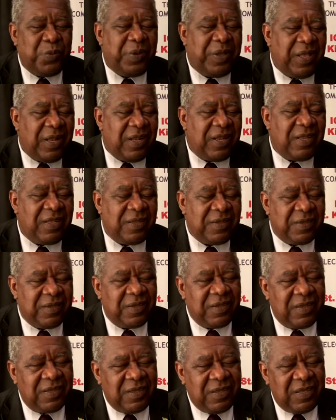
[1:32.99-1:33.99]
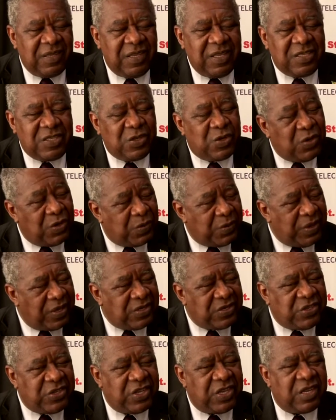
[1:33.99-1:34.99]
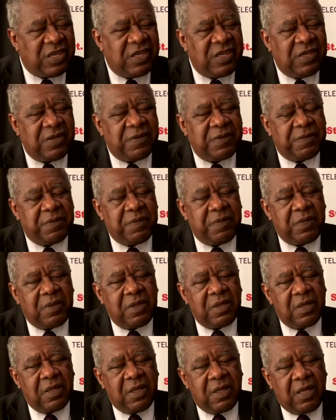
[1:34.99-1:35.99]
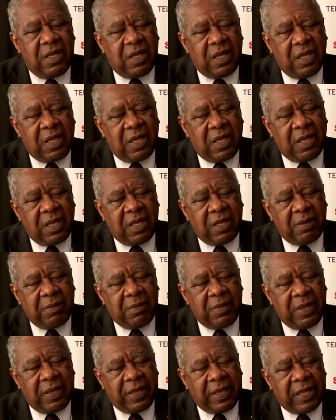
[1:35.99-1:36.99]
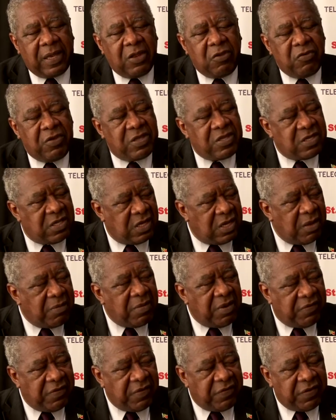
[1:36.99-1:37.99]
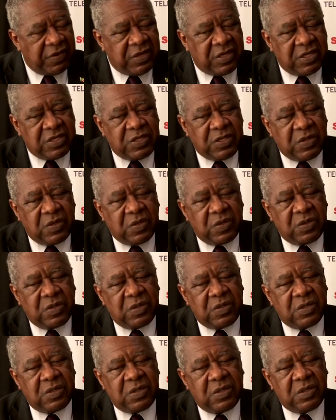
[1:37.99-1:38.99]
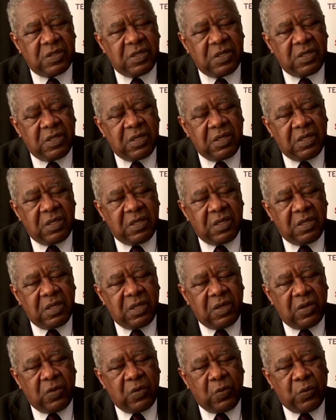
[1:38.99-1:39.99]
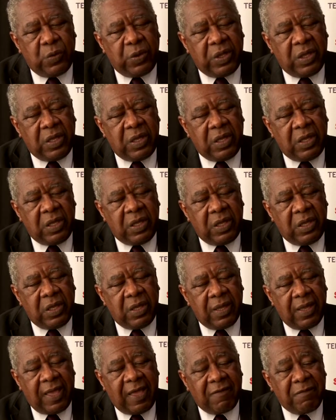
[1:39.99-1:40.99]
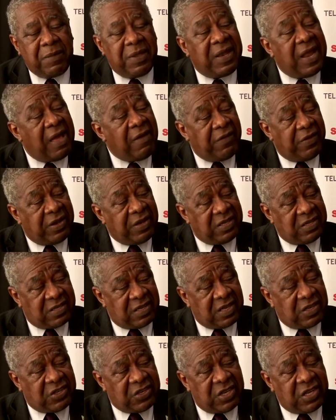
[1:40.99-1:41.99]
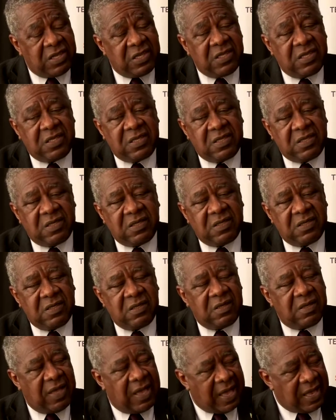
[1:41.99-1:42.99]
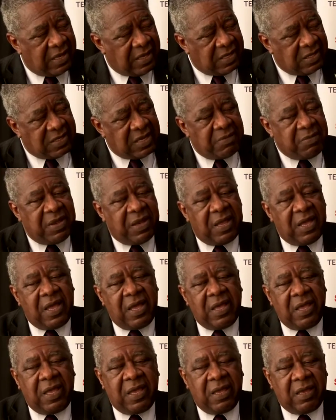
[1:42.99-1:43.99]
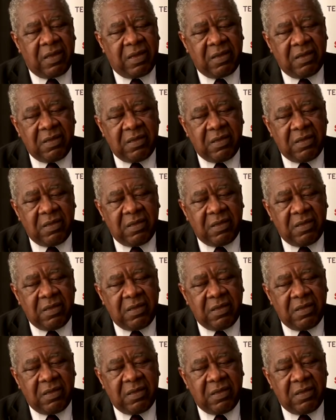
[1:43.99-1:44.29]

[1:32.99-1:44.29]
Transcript: Well, it's a good question. Again, it raises a number of different issues. We have been having discussions at the seminar here